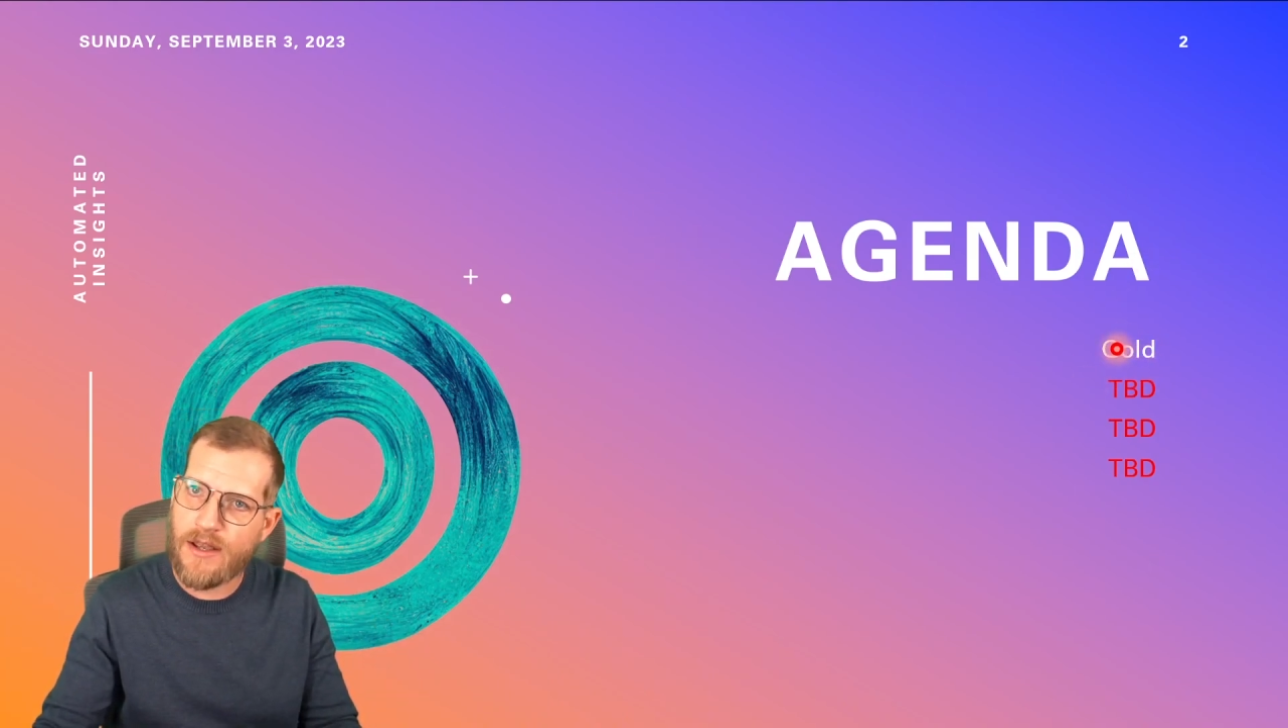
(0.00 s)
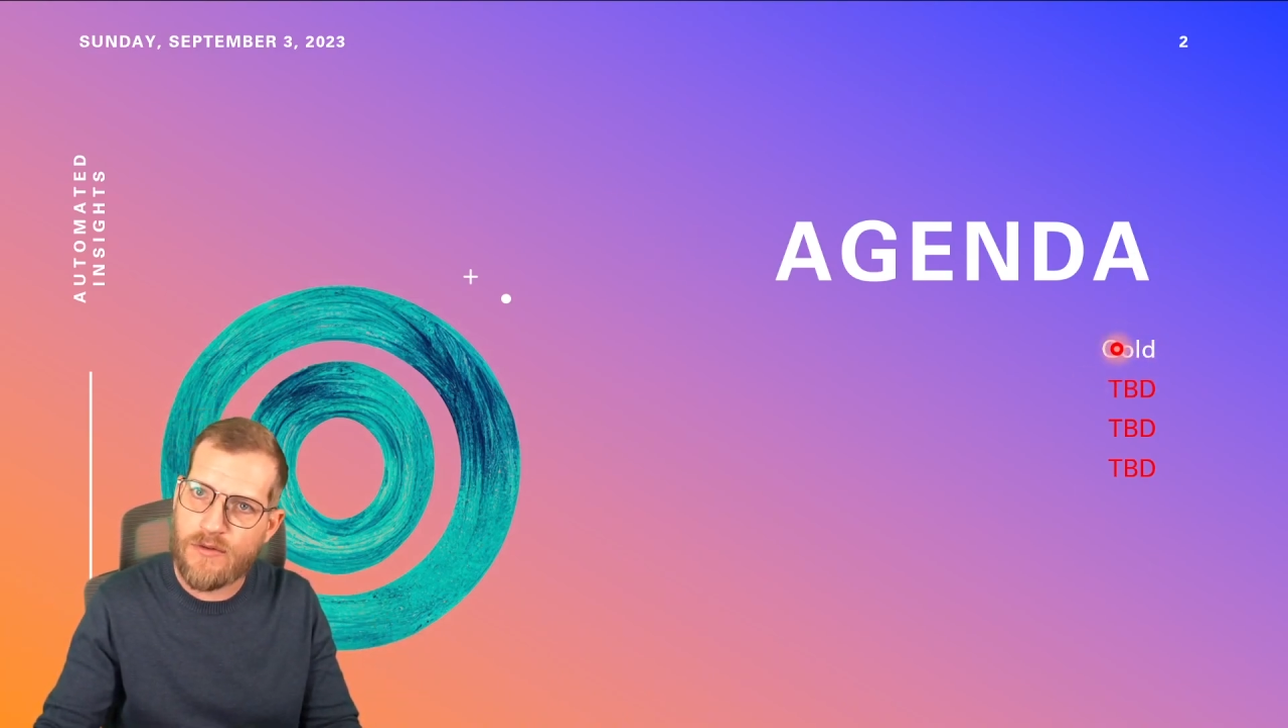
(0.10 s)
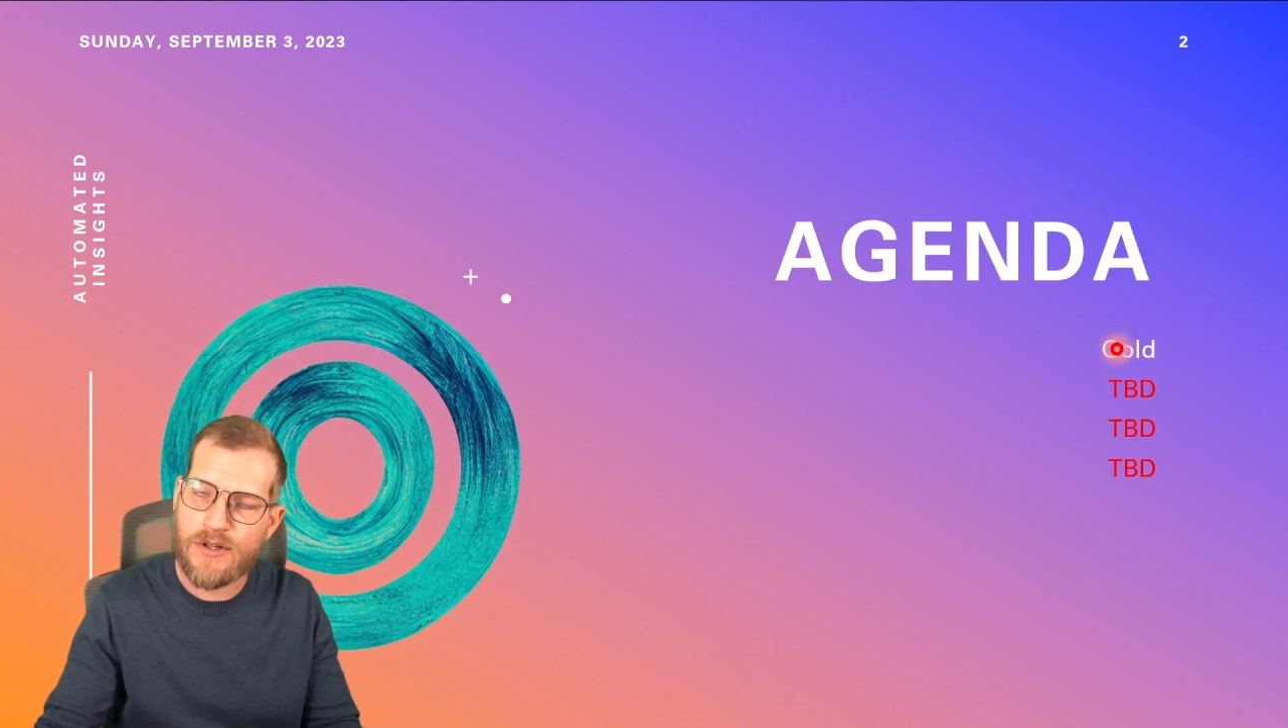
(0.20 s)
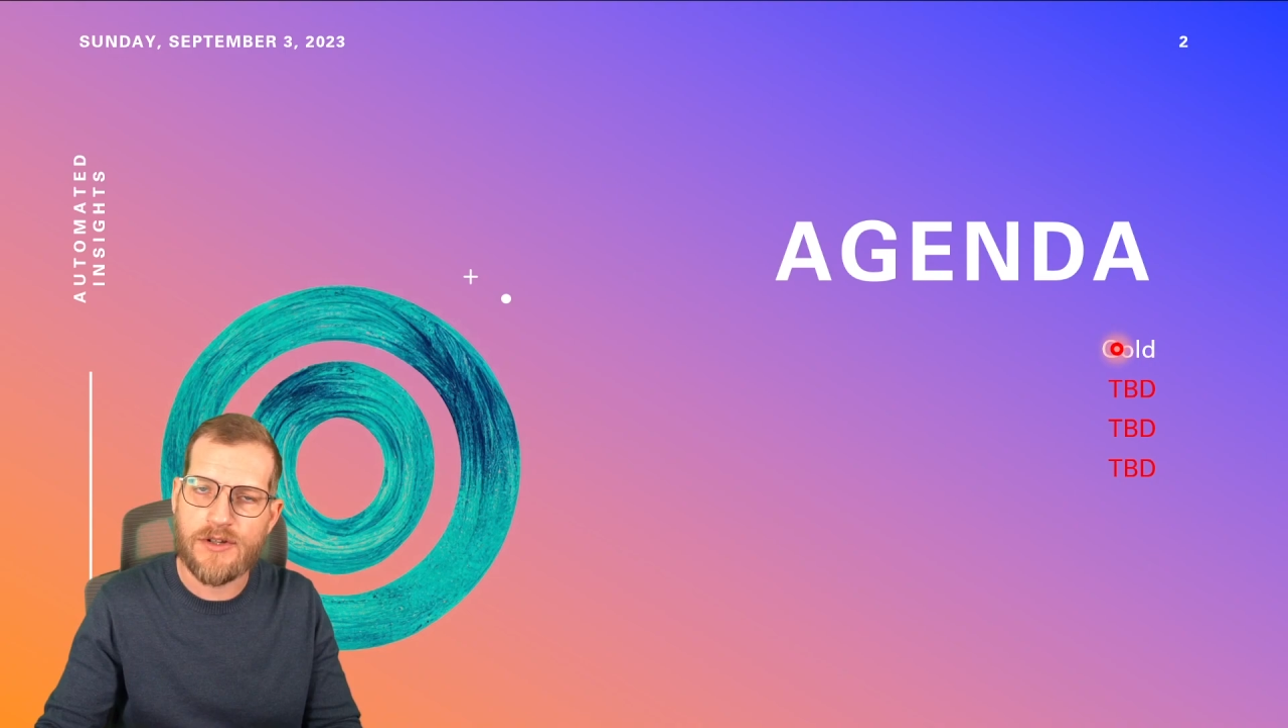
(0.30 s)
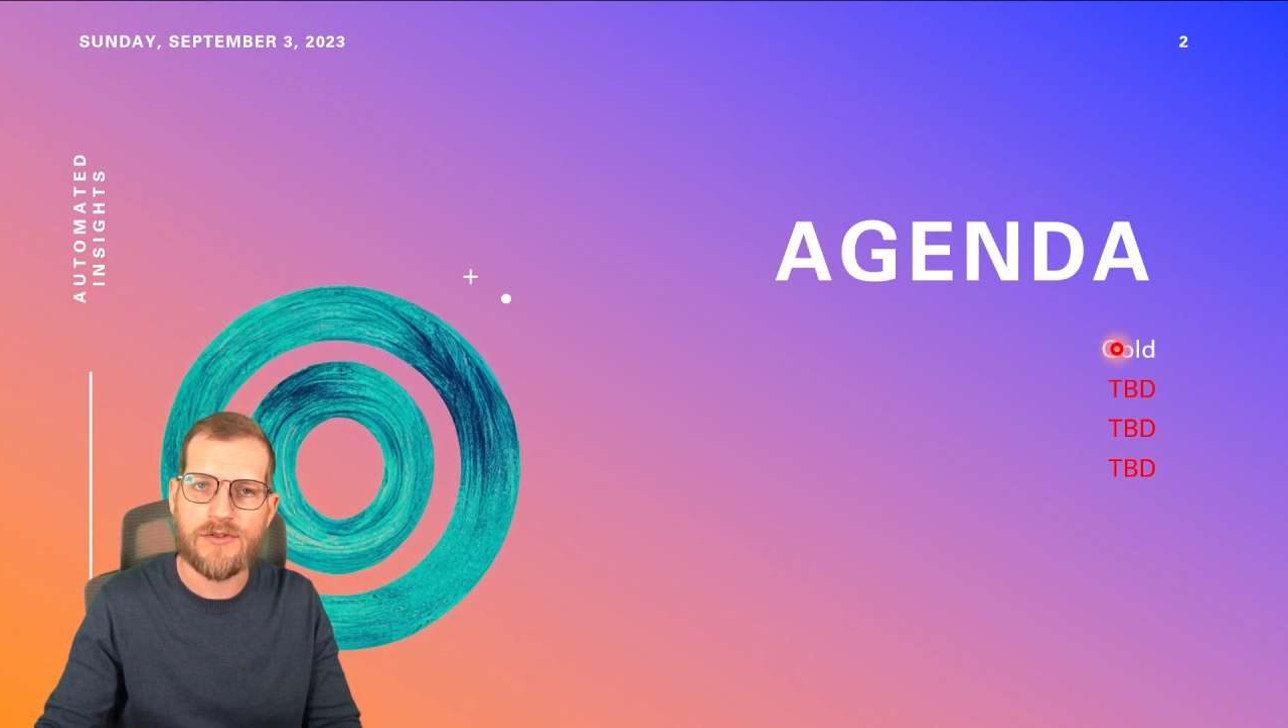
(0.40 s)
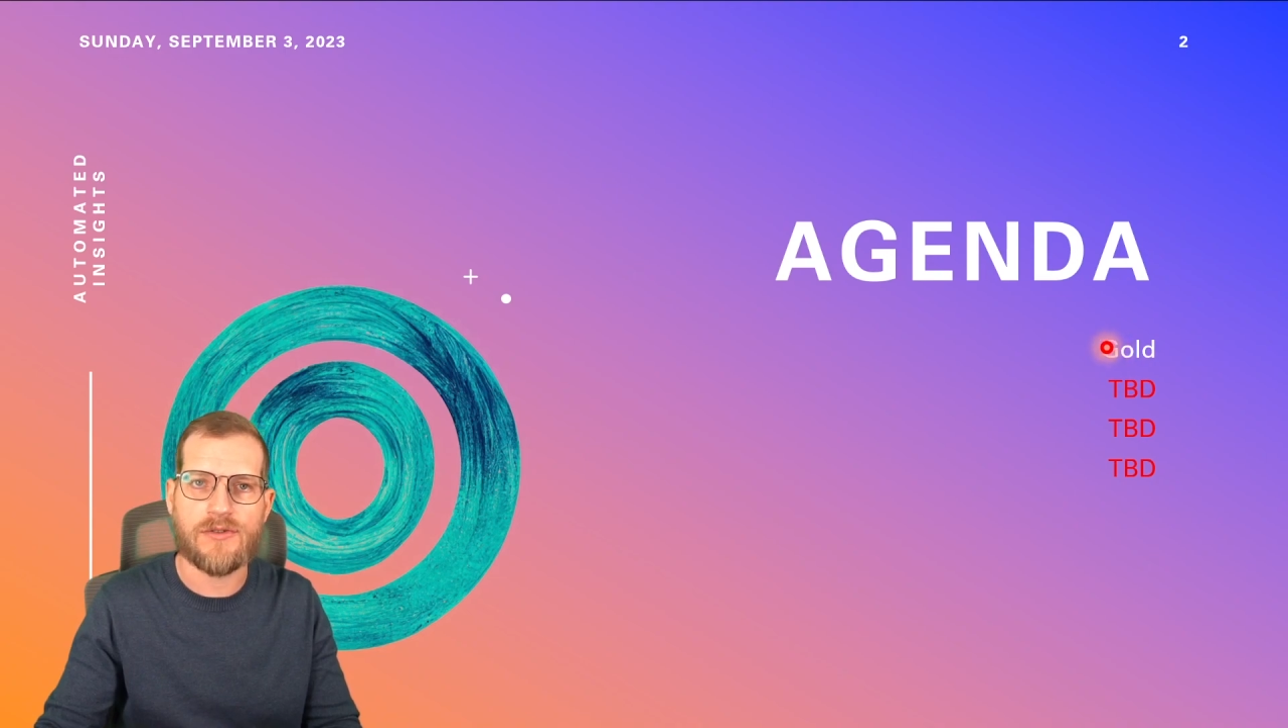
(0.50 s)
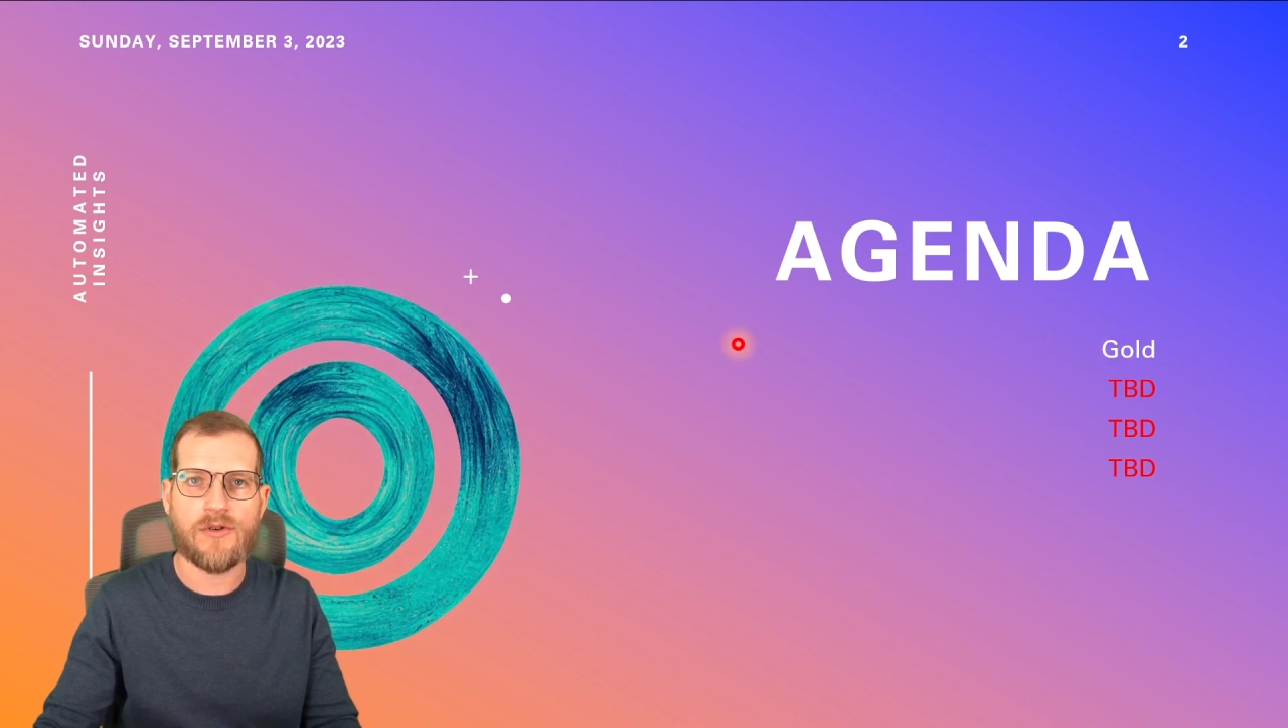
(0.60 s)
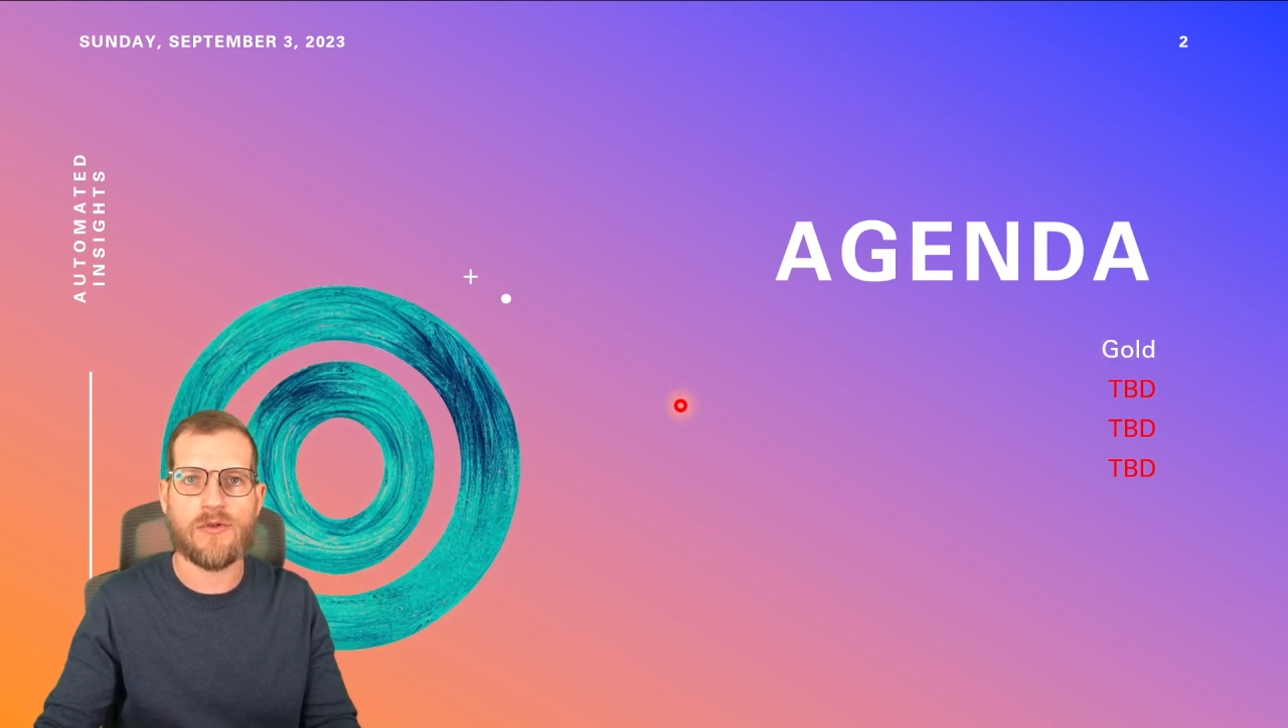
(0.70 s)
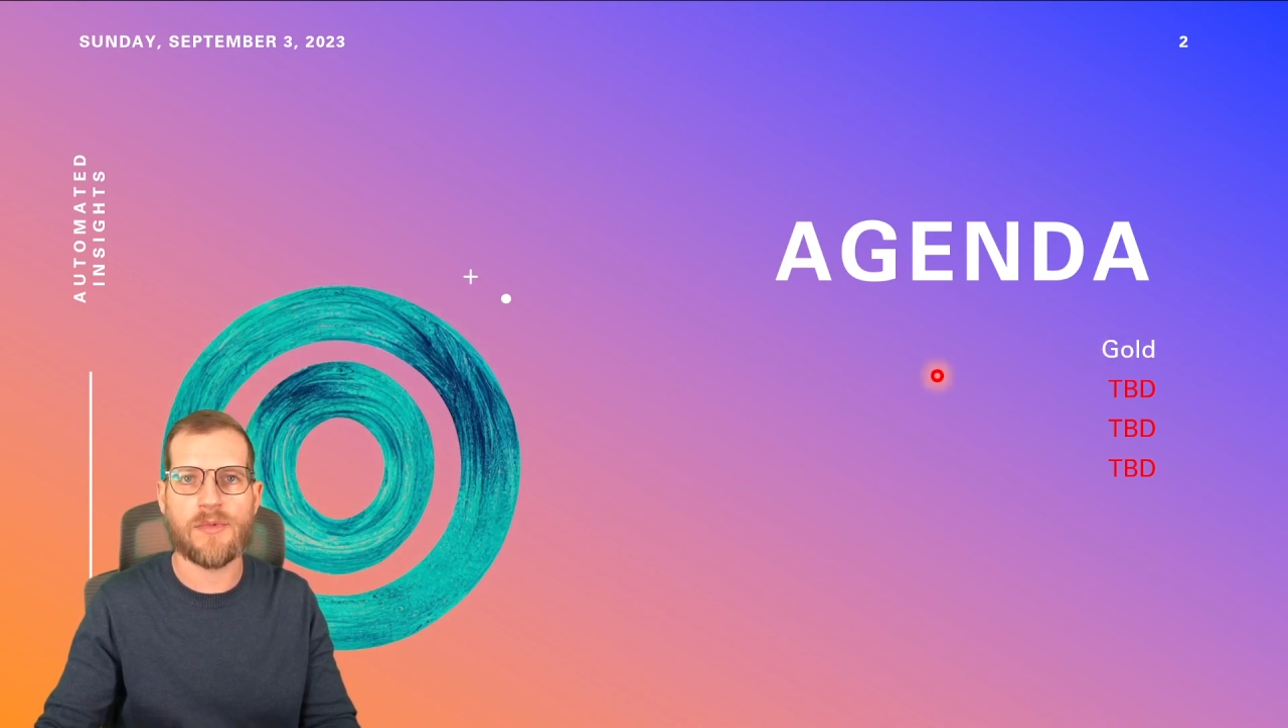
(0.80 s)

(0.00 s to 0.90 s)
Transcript: we're going to do gold,